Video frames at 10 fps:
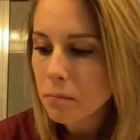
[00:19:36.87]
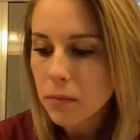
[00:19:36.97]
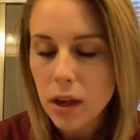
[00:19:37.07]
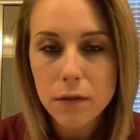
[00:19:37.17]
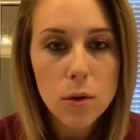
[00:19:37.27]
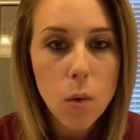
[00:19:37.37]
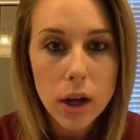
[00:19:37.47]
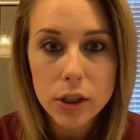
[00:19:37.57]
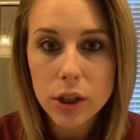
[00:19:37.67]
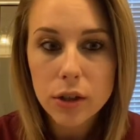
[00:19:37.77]
If you
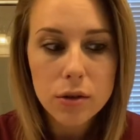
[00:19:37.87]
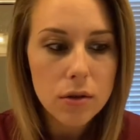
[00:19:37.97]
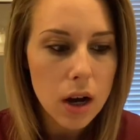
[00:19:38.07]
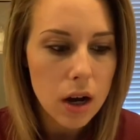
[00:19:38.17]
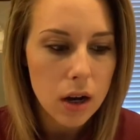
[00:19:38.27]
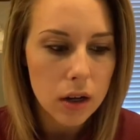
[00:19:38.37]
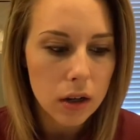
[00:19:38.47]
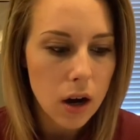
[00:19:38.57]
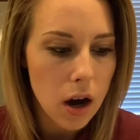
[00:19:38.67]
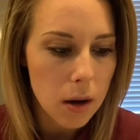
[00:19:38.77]
want to
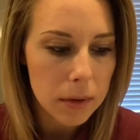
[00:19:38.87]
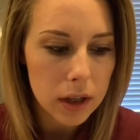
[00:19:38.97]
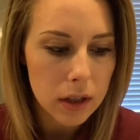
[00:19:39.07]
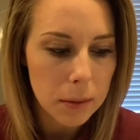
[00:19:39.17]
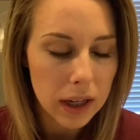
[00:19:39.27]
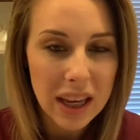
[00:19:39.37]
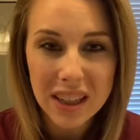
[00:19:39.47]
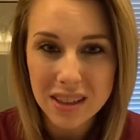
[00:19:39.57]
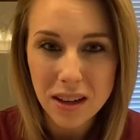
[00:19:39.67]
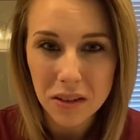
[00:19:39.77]
comment, I
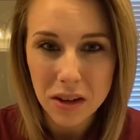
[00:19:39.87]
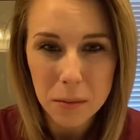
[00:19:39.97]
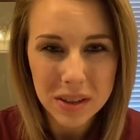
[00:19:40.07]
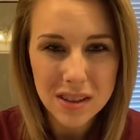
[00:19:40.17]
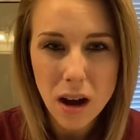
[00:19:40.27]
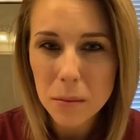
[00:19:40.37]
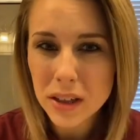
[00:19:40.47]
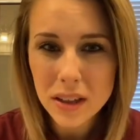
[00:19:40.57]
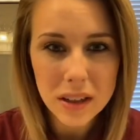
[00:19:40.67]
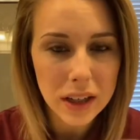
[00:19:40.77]
can't see all the comments.
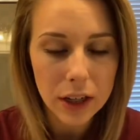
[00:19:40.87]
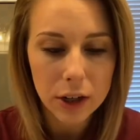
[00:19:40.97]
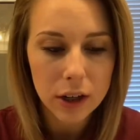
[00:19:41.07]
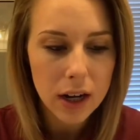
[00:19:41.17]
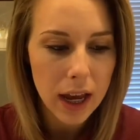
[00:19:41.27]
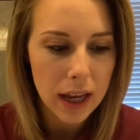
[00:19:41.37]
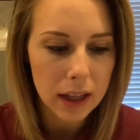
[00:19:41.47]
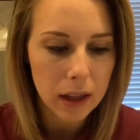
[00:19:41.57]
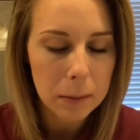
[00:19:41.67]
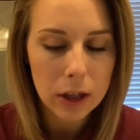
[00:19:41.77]
Comment here
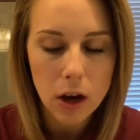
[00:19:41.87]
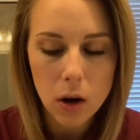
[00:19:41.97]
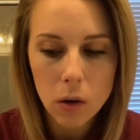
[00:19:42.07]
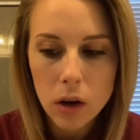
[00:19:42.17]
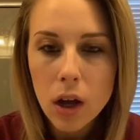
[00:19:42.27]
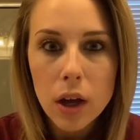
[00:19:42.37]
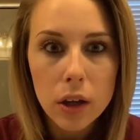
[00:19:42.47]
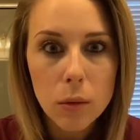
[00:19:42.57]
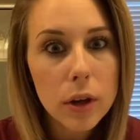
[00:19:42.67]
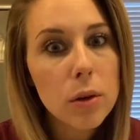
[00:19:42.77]
and let me know,
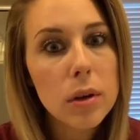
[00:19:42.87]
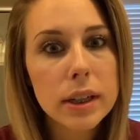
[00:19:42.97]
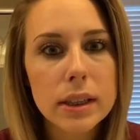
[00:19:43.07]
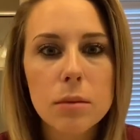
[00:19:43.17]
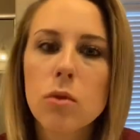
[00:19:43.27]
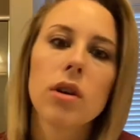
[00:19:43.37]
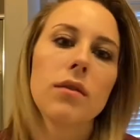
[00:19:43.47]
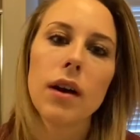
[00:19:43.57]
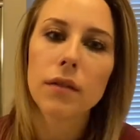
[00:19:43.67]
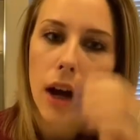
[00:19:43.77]
what you want to see more of.
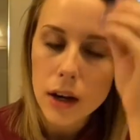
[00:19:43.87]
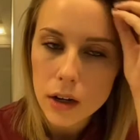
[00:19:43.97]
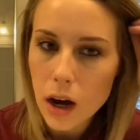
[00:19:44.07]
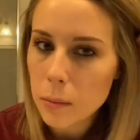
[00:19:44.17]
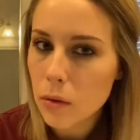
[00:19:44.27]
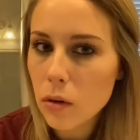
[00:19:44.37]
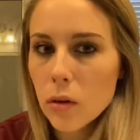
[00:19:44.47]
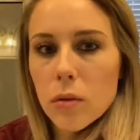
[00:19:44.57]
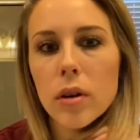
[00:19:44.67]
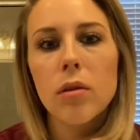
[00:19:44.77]
I've gotten a
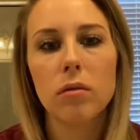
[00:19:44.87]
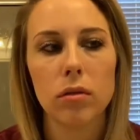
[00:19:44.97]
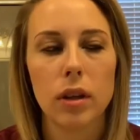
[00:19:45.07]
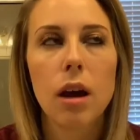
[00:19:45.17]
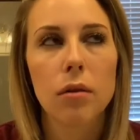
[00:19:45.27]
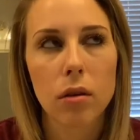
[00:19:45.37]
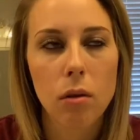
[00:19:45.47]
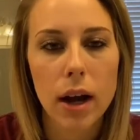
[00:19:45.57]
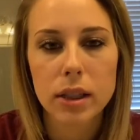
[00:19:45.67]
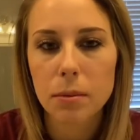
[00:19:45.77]
couple, not
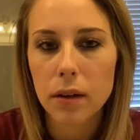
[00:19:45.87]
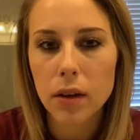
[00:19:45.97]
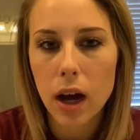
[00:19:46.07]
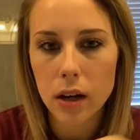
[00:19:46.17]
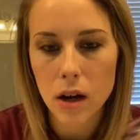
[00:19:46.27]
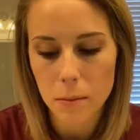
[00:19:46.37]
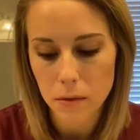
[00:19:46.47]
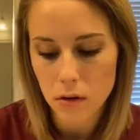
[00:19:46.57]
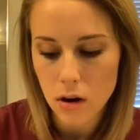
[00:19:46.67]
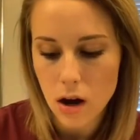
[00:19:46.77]
requests, but I've gotten a couple